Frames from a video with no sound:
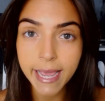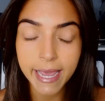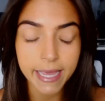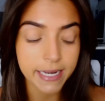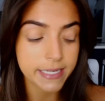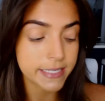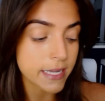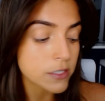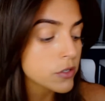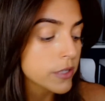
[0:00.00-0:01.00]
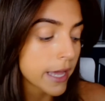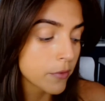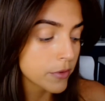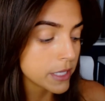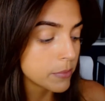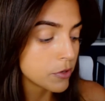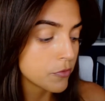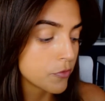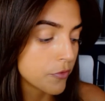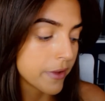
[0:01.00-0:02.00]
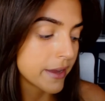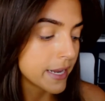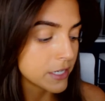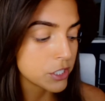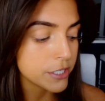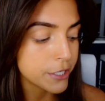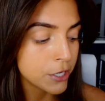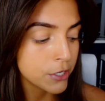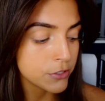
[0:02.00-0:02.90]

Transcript: and it does look like a really beautiful foundation.